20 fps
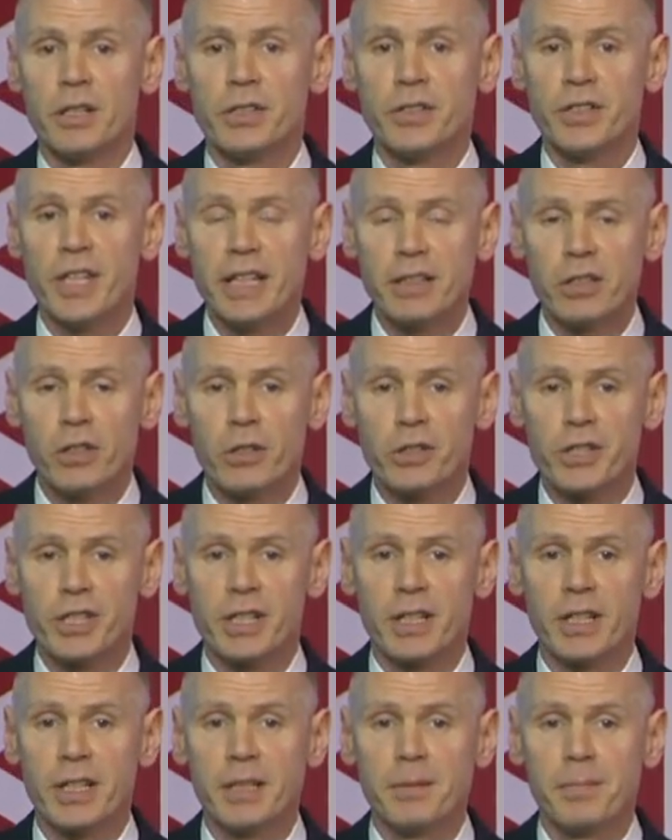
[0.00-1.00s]

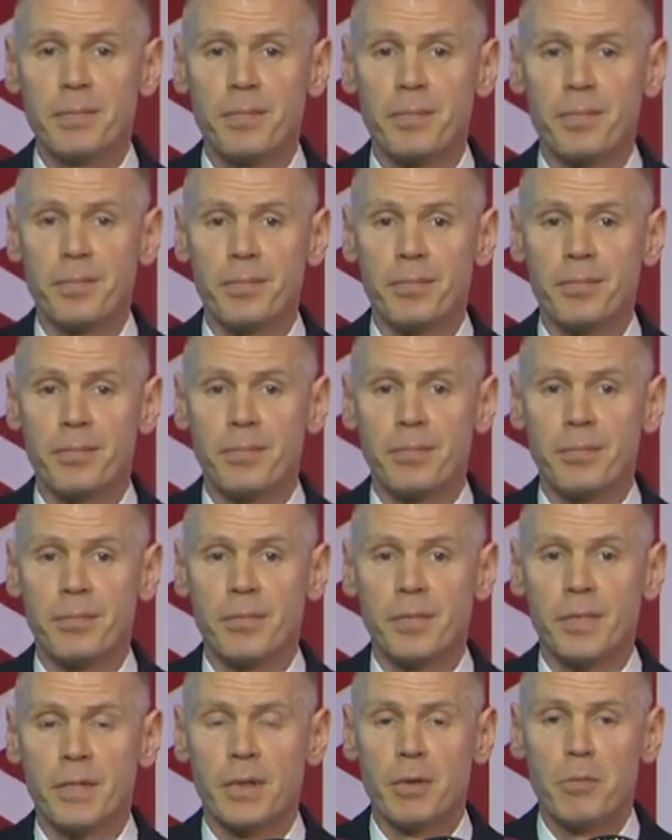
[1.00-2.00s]
technologically,
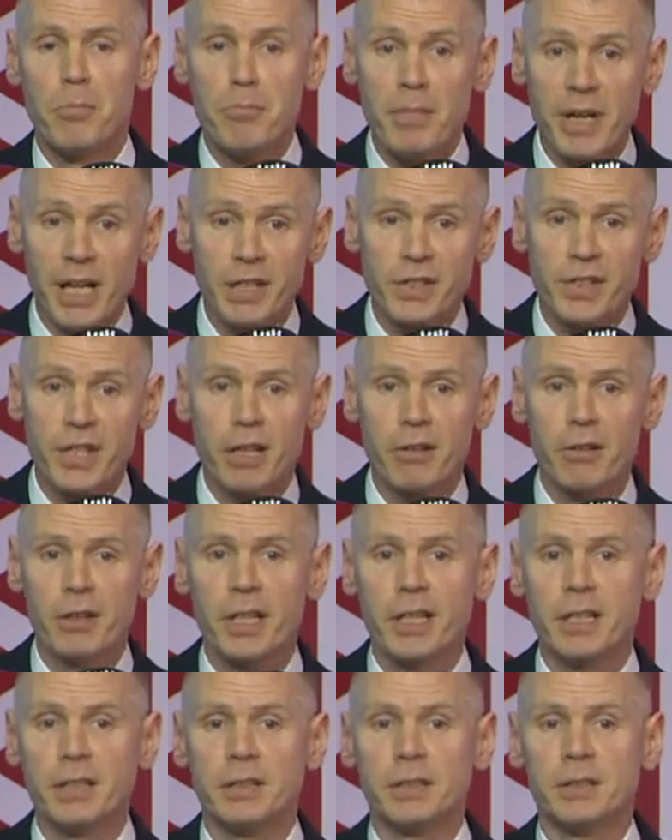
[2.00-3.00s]

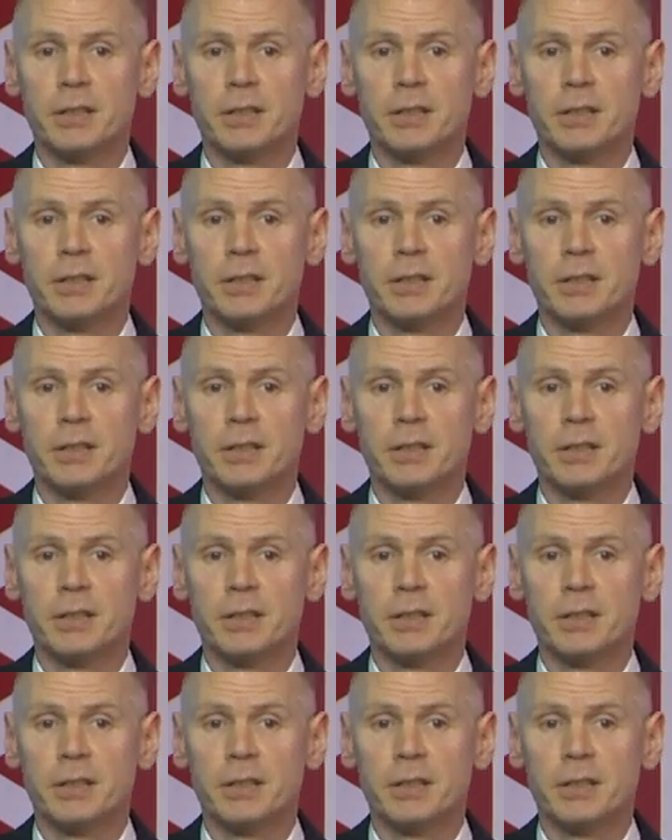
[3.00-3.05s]
militarily,